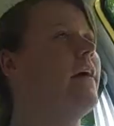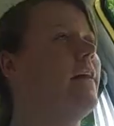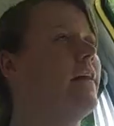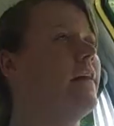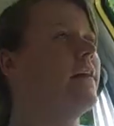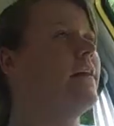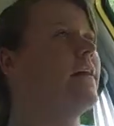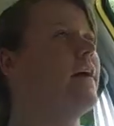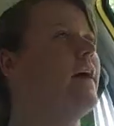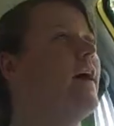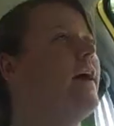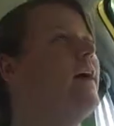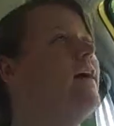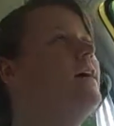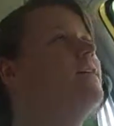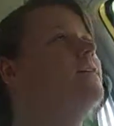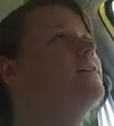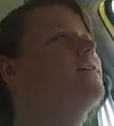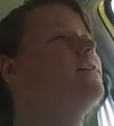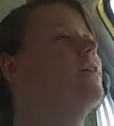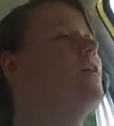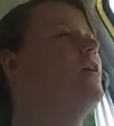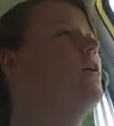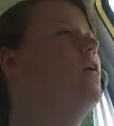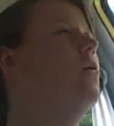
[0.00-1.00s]
Hey there
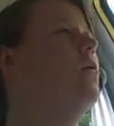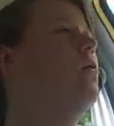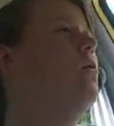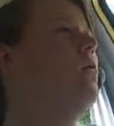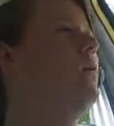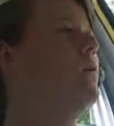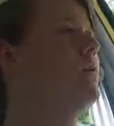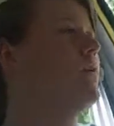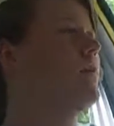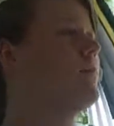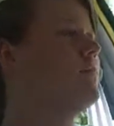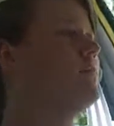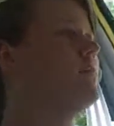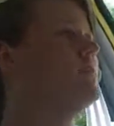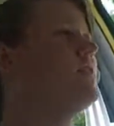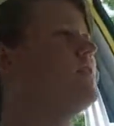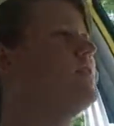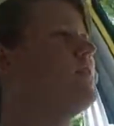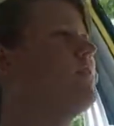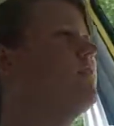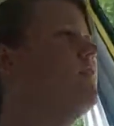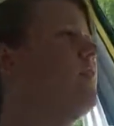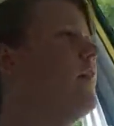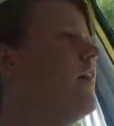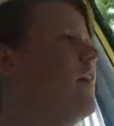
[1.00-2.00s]
guys, welcome
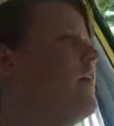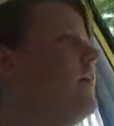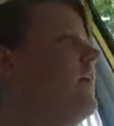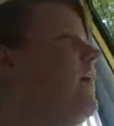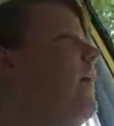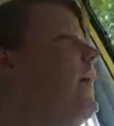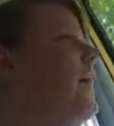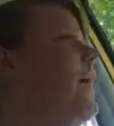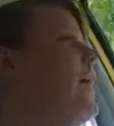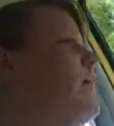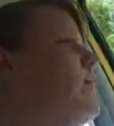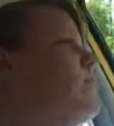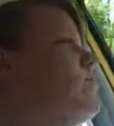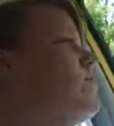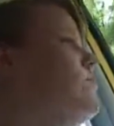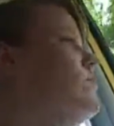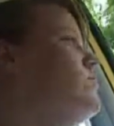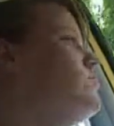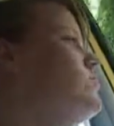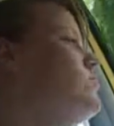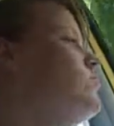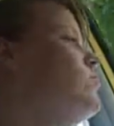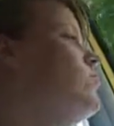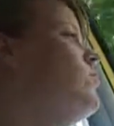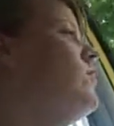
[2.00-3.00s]
to Veda,
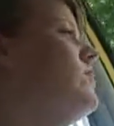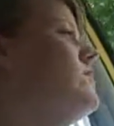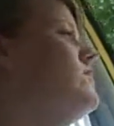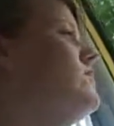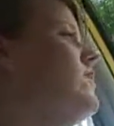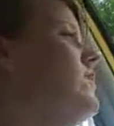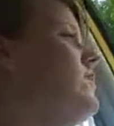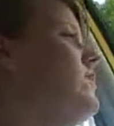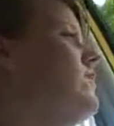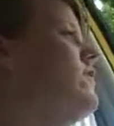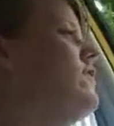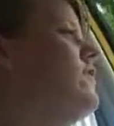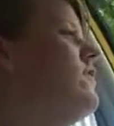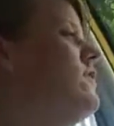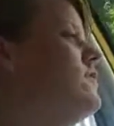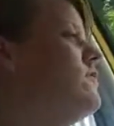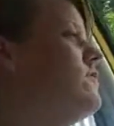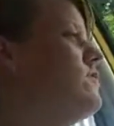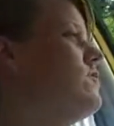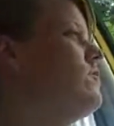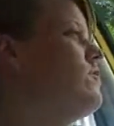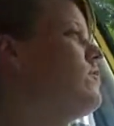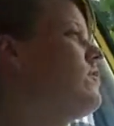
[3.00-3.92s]
April 23rd,